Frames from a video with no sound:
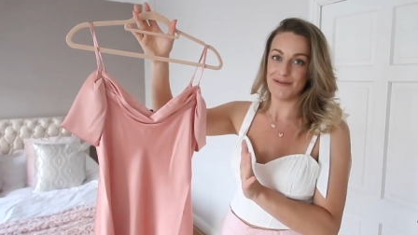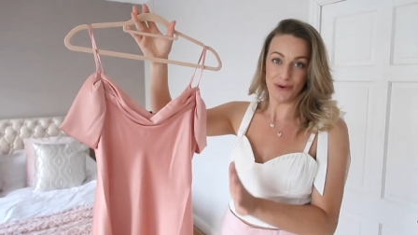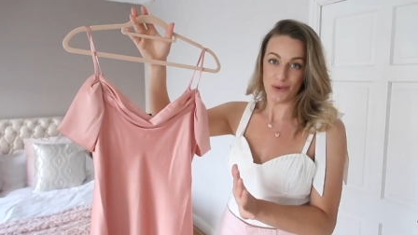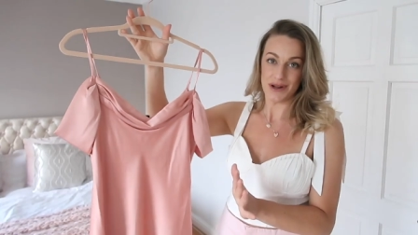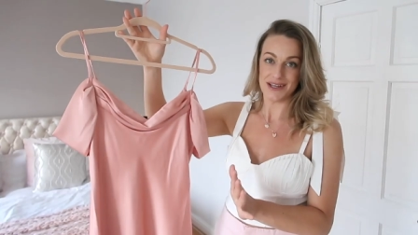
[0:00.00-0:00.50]

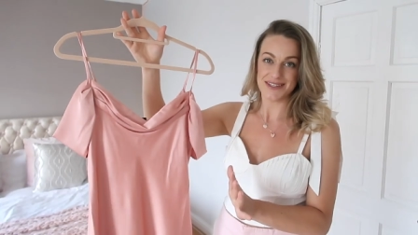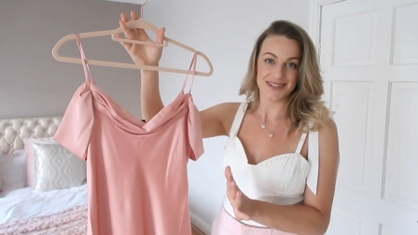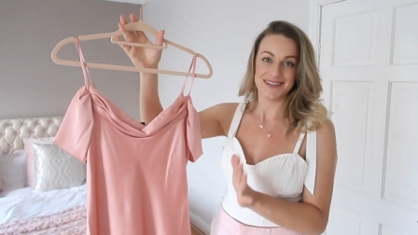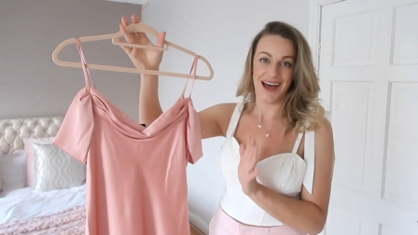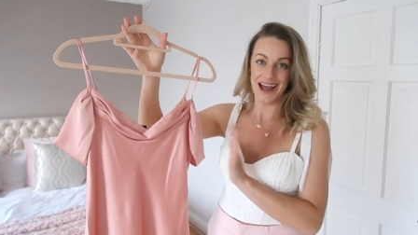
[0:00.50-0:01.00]

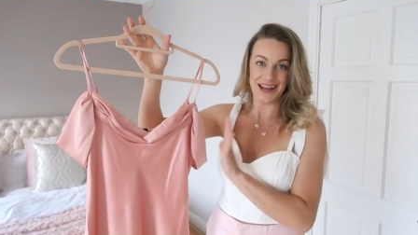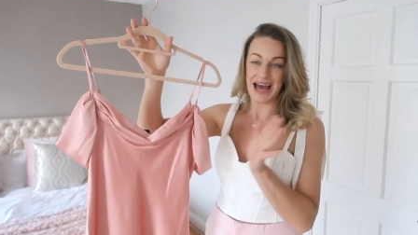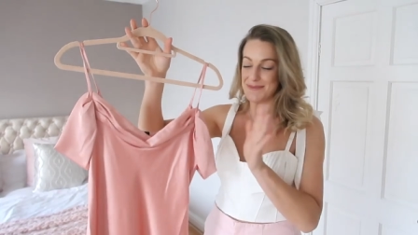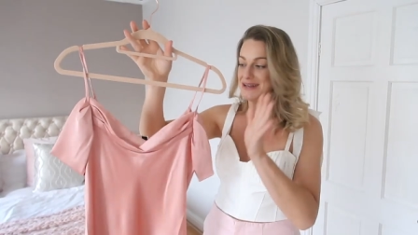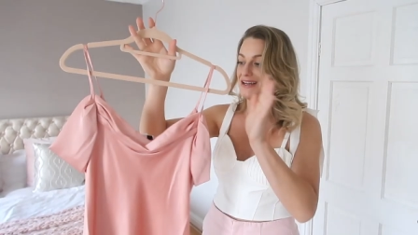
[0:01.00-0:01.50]
flawless. I
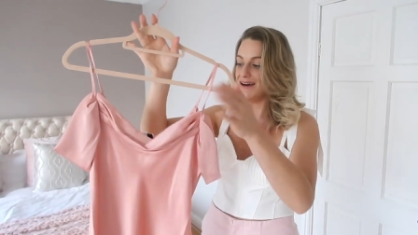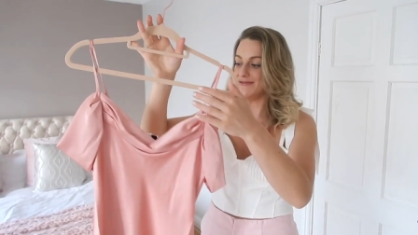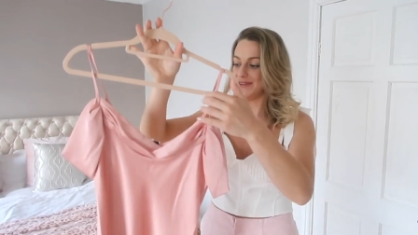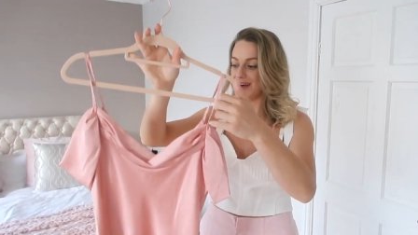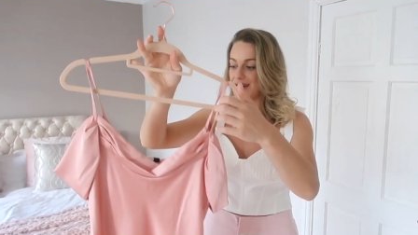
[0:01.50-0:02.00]
am in
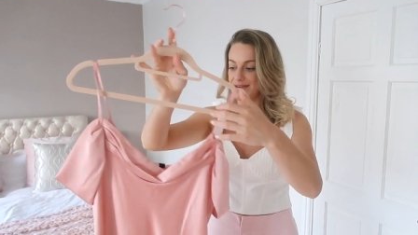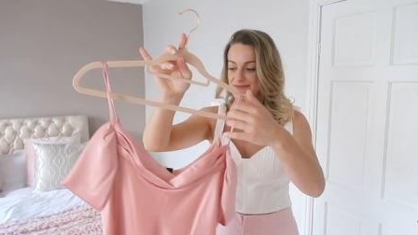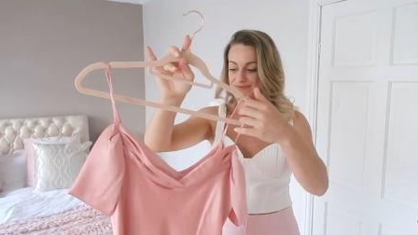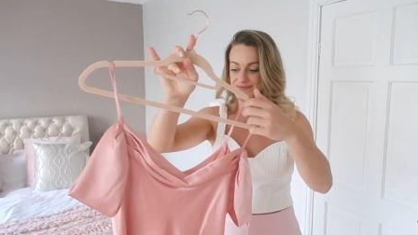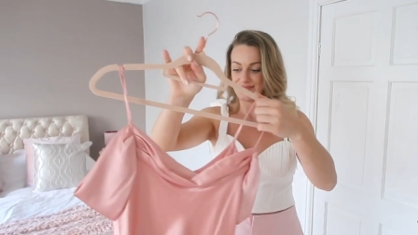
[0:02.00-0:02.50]
love with that.
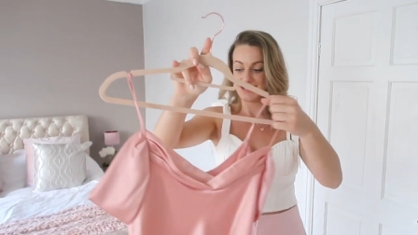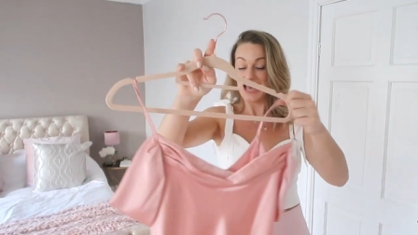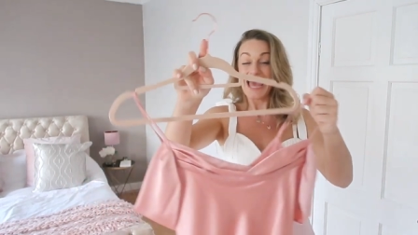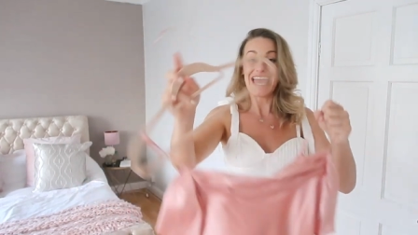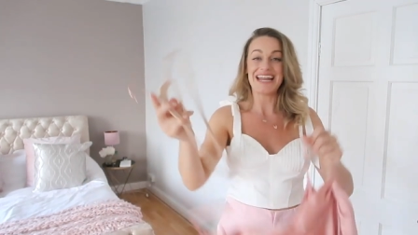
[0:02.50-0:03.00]

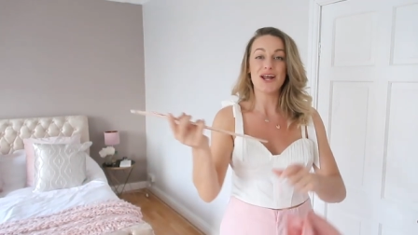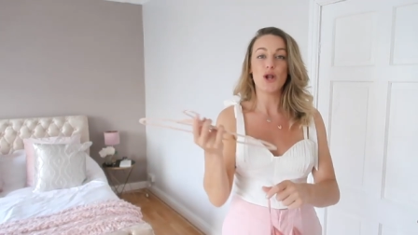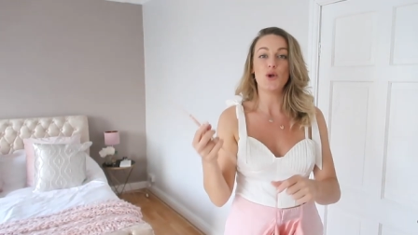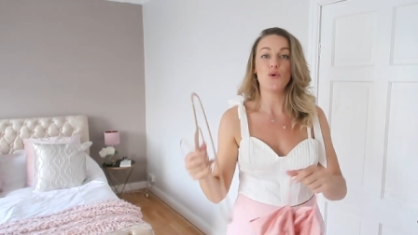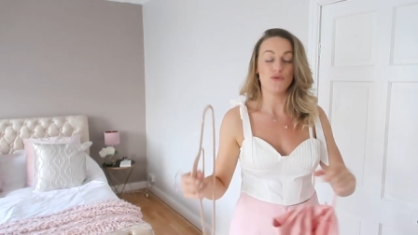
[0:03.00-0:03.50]

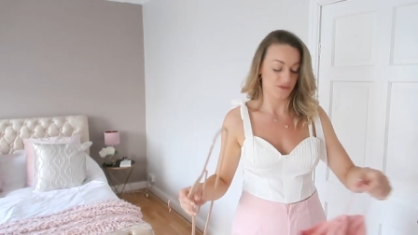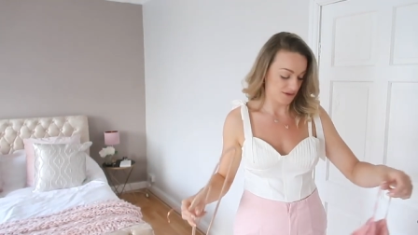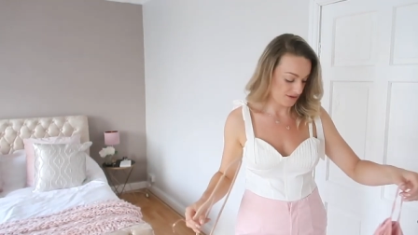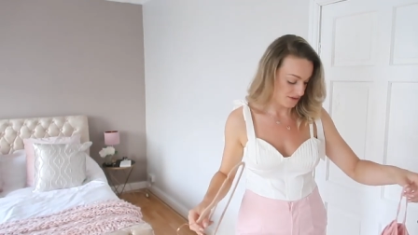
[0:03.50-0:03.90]
In love.